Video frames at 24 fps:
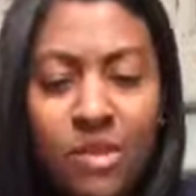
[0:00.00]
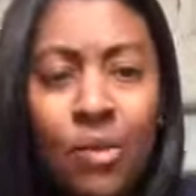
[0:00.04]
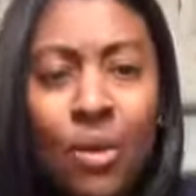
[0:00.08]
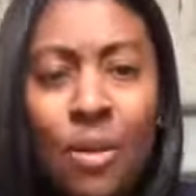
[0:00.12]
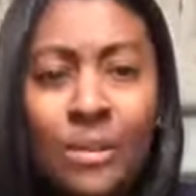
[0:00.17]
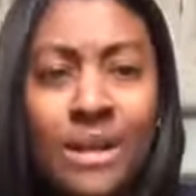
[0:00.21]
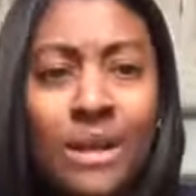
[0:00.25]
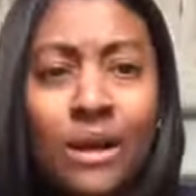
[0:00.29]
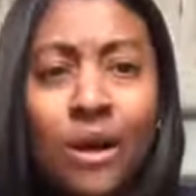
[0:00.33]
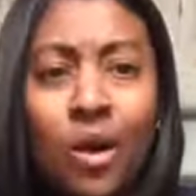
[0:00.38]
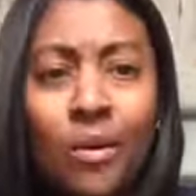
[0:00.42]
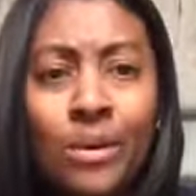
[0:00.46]
I
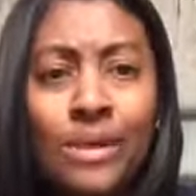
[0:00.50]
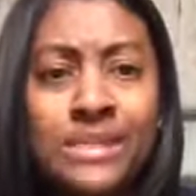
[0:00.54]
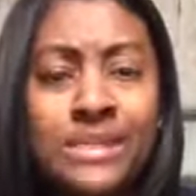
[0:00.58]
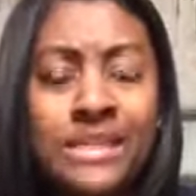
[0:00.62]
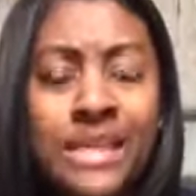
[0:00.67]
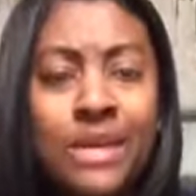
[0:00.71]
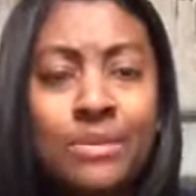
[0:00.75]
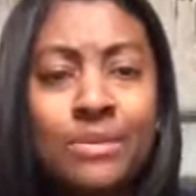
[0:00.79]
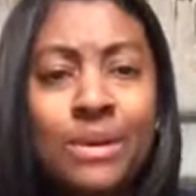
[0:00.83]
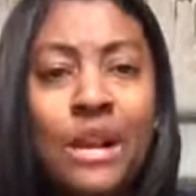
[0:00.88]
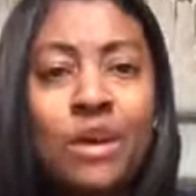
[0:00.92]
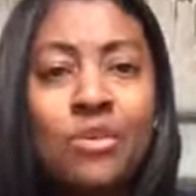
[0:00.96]
mean, I always
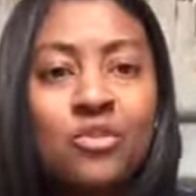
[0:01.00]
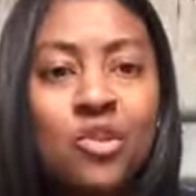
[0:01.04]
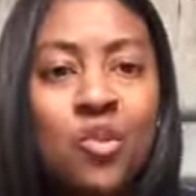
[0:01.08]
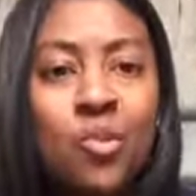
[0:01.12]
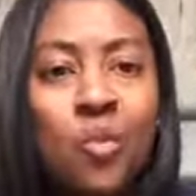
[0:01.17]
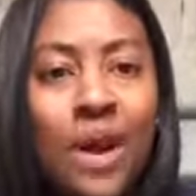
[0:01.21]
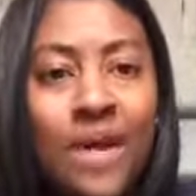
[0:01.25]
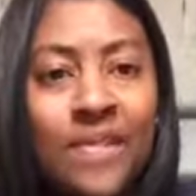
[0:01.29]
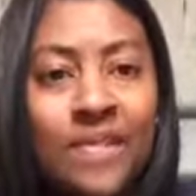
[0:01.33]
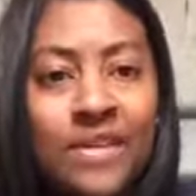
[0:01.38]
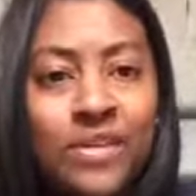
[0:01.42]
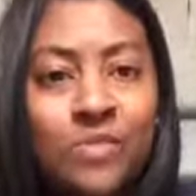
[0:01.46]
think, but I don't know
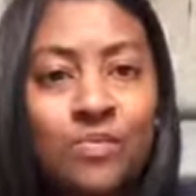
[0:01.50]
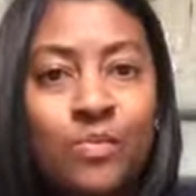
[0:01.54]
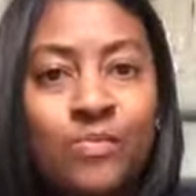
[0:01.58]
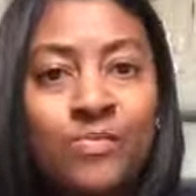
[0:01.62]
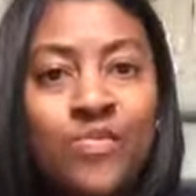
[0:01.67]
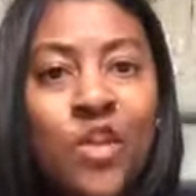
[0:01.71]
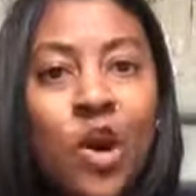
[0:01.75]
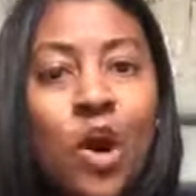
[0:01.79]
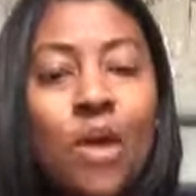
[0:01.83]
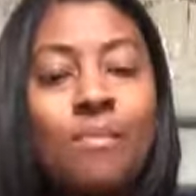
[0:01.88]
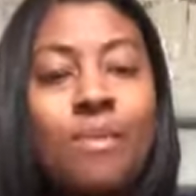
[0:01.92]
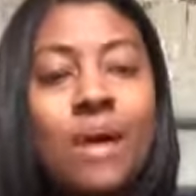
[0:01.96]
why this
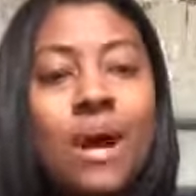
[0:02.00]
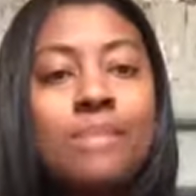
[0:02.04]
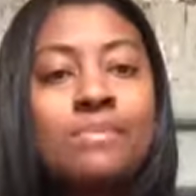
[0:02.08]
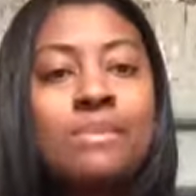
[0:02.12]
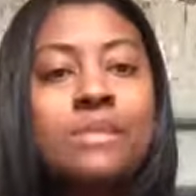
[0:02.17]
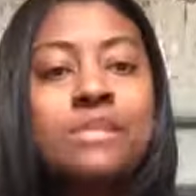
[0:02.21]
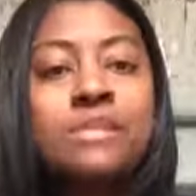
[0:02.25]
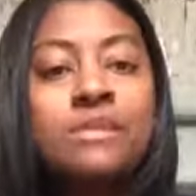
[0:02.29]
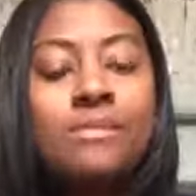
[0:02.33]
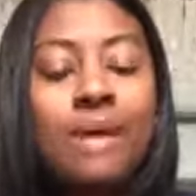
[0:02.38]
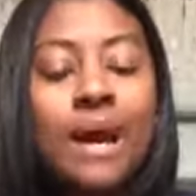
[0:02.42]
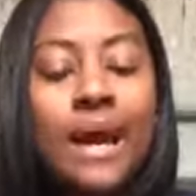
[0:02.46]
thought popped
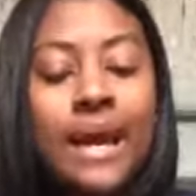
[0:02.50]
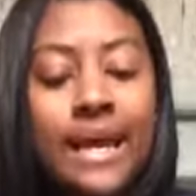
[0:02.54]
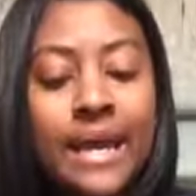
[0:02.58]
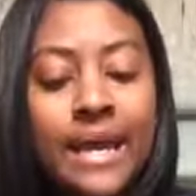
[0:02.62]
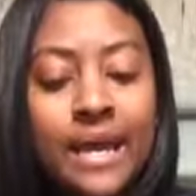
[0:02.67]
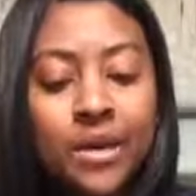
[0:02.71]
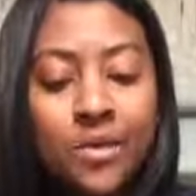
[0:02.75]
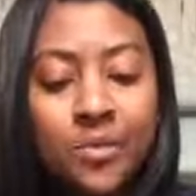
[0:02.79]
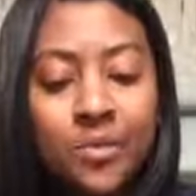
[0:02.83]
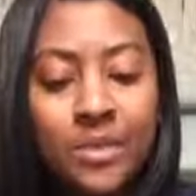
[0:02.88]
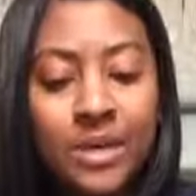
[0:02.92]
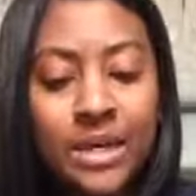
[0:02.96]
into my head.